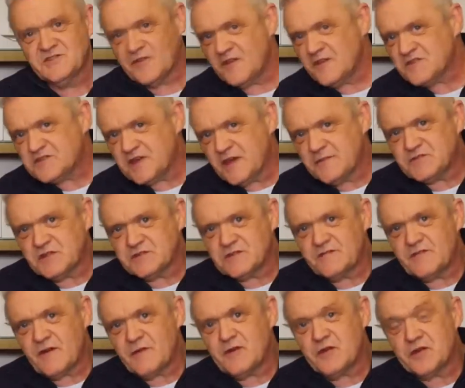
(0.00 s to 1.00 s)
So this gives
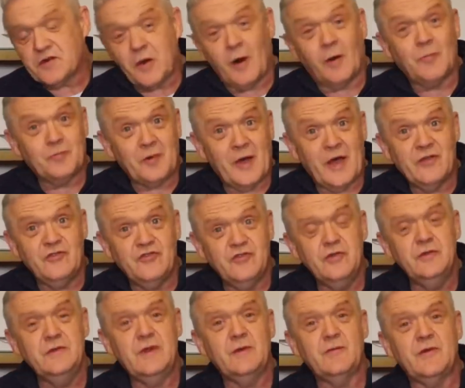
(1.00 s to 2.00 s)
us a very compact
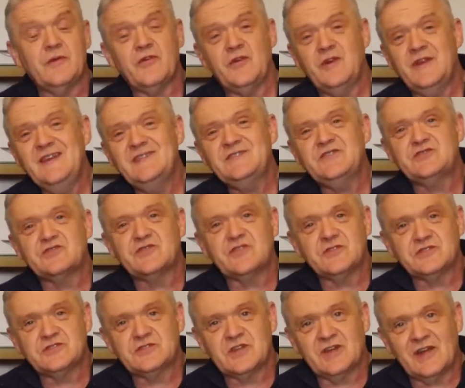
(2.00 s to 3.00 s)
unit with an easy
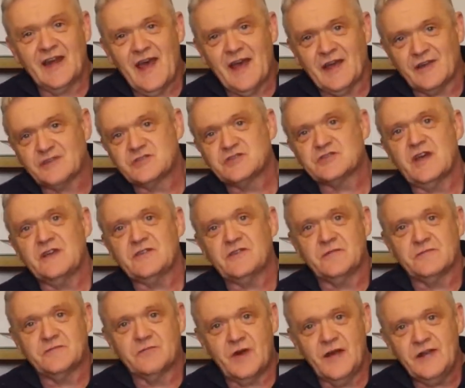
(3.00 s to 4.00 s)
to select
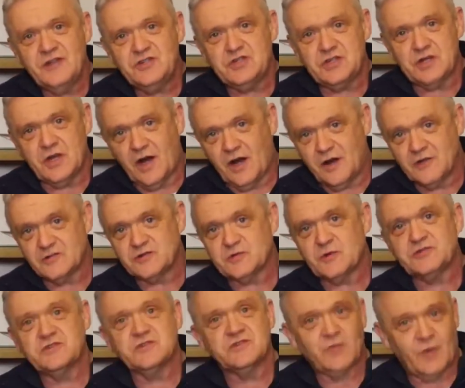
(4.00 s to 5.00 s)
set of
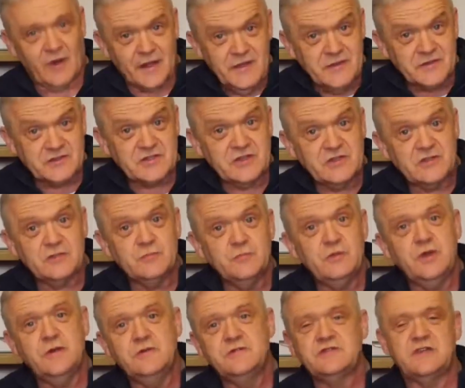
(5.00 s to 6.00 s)
ratios, which is why you see
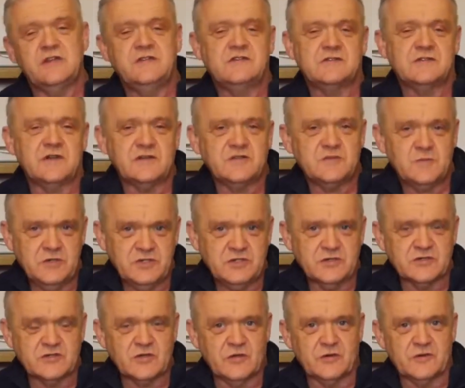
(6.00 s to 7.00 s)
them used in
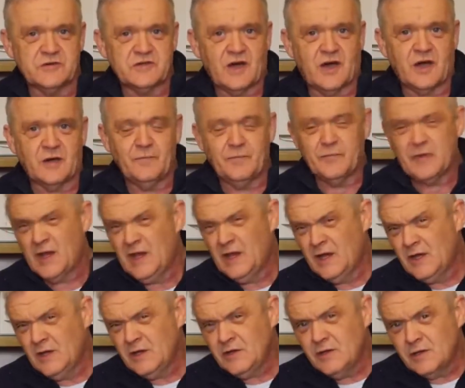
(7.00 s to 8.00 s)
transmissions all the time.
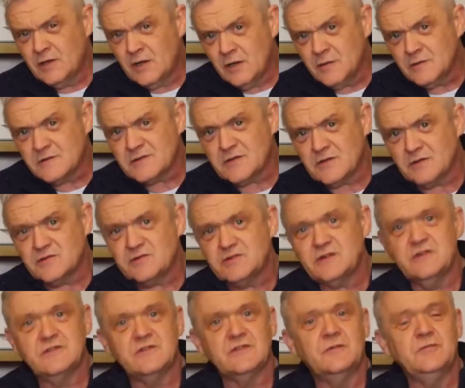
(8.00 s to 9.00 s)
You'll also
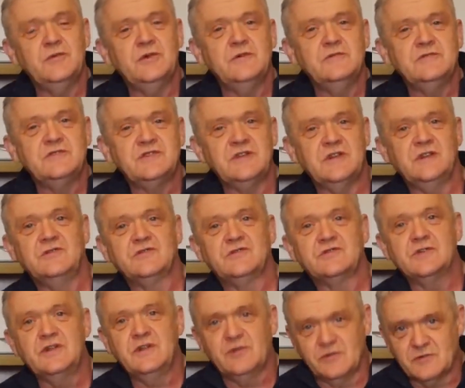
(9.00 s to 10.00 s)
see them used
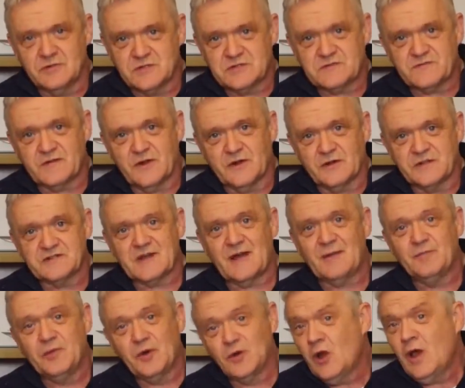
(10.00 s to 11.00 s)
in drills, for
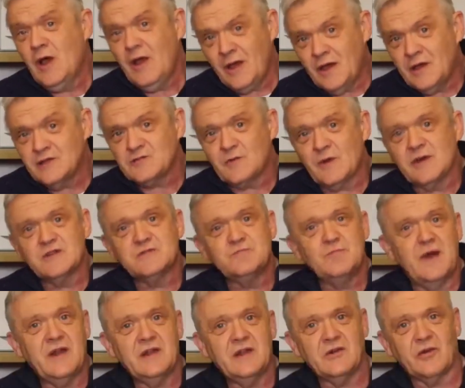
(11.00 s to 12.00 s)
example, as well
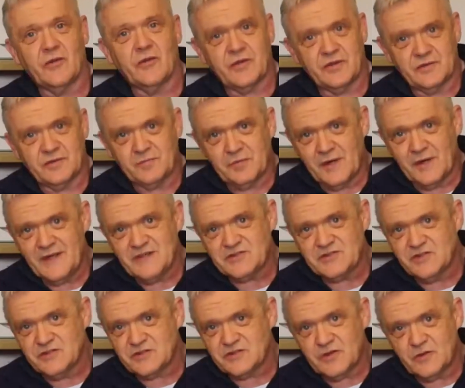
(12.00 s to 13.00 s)
as many other
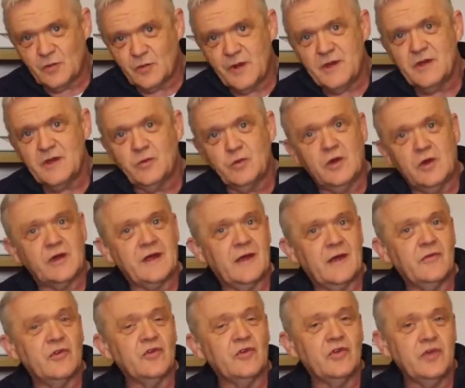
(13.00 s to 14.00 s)
places. And the way you
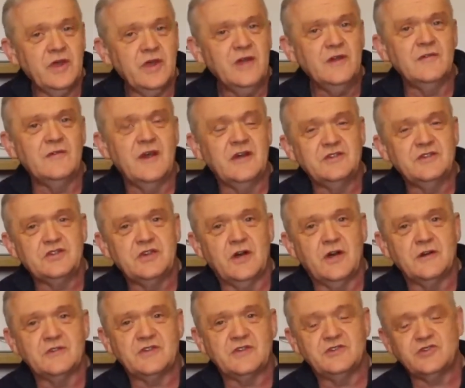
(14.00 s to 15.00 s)
work out the gear
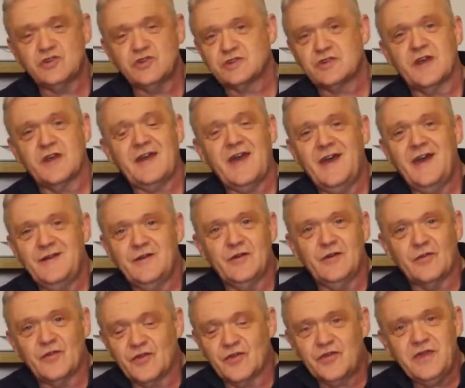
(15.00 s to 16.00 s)
ratios is just like
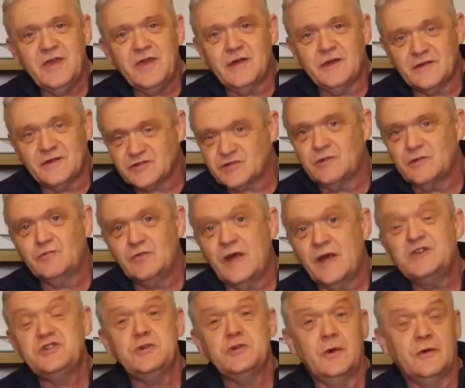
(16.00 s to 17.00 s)
any other gear. It's the
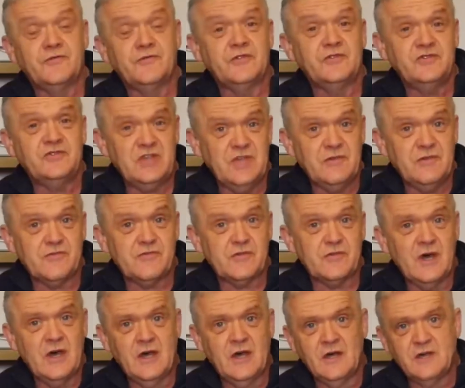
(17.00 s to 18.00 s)
ratio of the
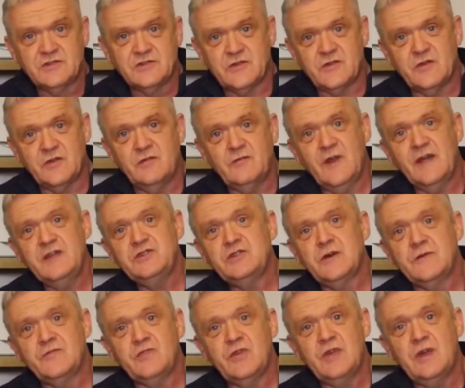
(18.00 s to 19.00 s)
teeth. So the
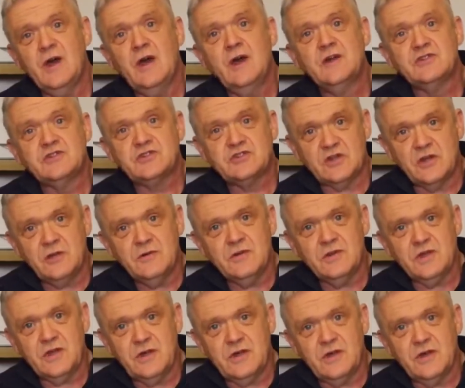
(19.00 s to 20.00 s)
ratio of the
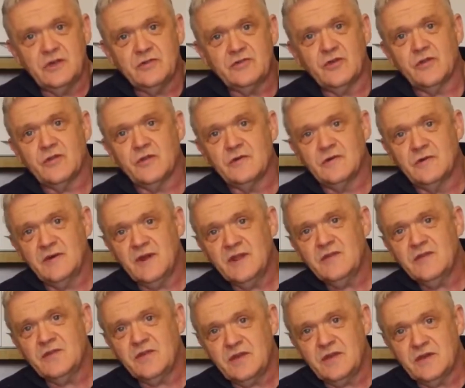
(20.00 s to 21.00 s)
sun gear to the
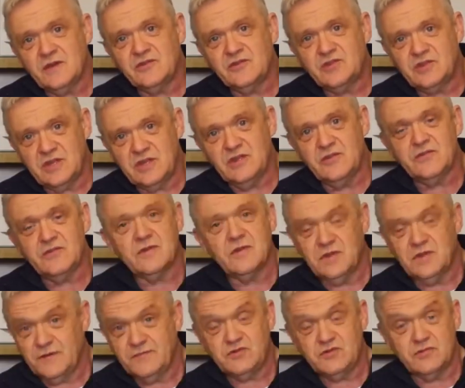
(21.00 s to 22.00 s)
ring gear
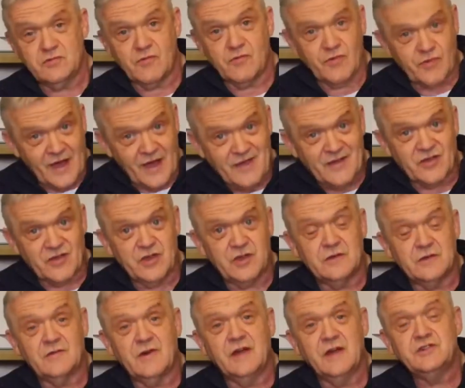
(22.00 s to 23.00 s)
teeth gives you that
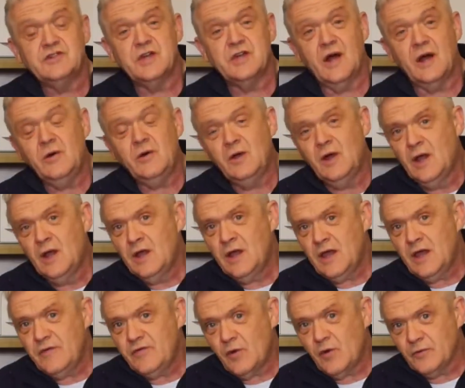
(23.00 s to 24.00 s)
gear ratio.
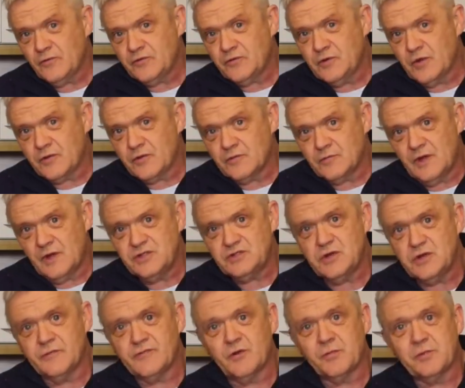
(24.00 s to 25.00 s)
If you want to know the
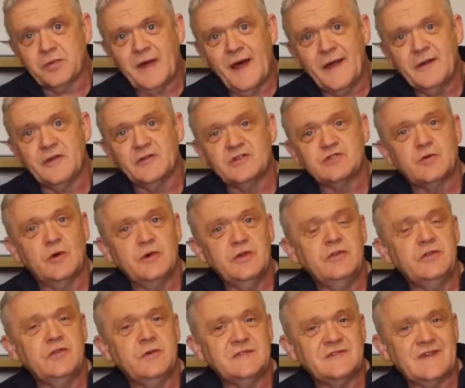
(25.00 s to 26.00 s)
ratio of the planets,
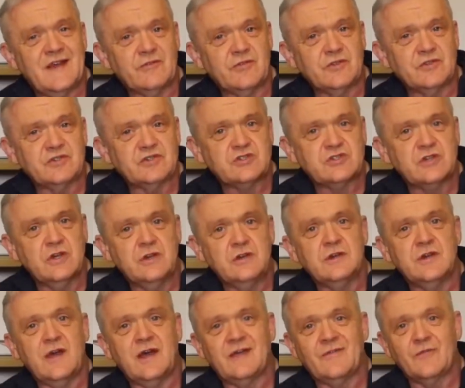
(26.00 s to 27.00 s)
what you do is add the
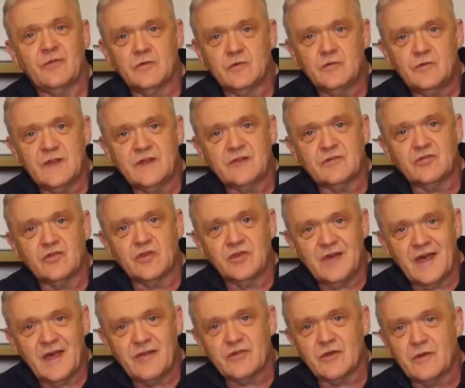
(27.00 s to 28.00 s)
sun and the ring
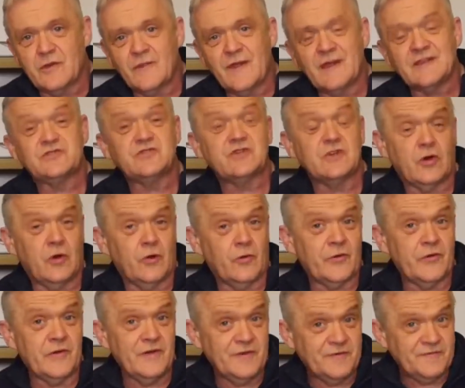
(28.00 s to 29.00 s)
together, and that's
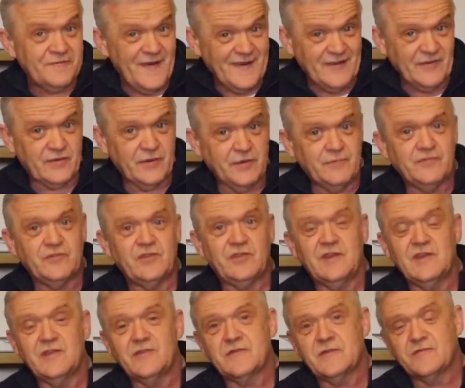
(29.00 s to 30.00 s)
called the effective
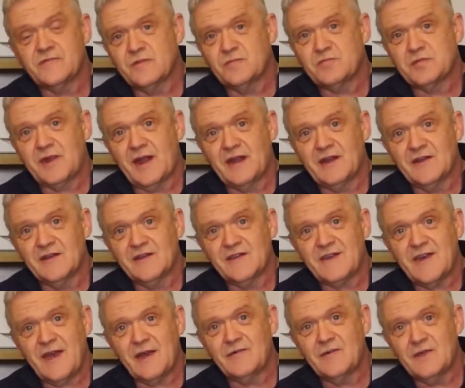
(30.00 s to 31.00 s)
teeth of the
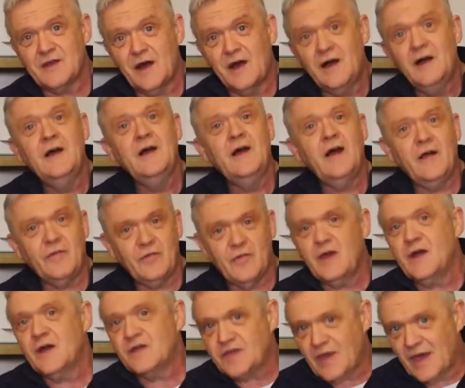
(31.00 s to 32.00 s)
planet carrier,
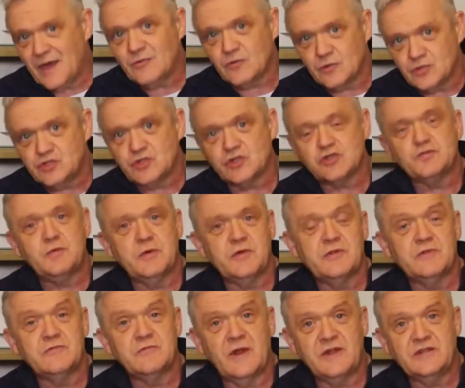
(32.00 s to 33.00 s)
and they again would just
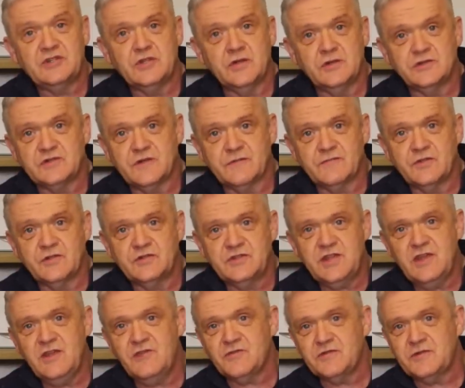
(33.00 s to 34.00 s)
be the ratios of the
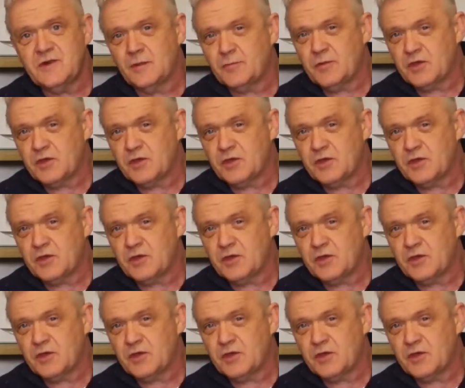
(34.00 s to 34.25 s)
teeth.